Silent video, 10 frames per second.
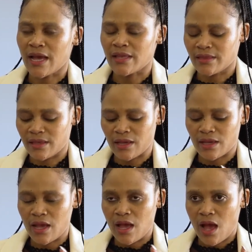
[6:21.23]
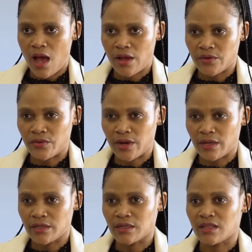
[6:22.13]
I think I
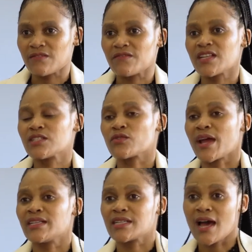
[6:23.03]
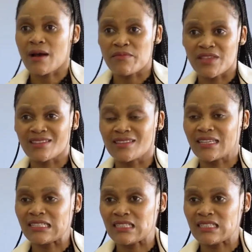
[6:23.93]
read the first write-up that they